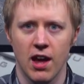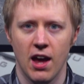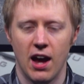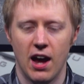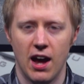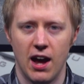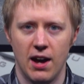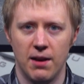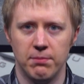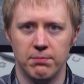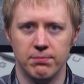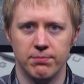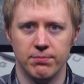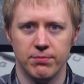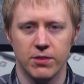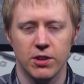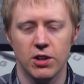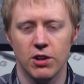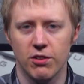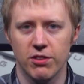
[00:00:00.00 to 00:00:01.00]
Um,
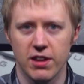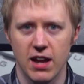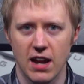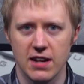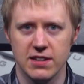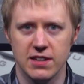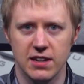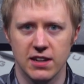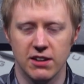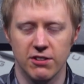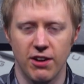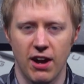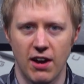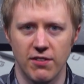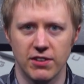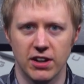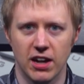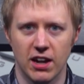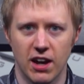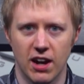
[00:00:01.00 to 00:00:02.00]
you know, the idea of
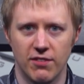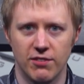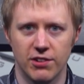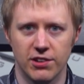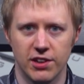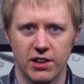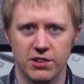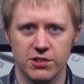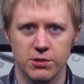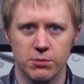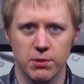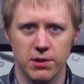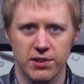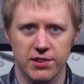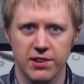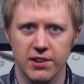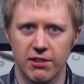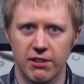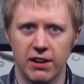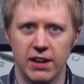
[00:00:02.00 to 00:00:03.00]
having a conversation with
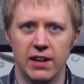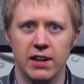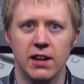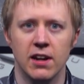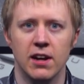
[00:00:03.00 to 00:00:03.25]
Siri.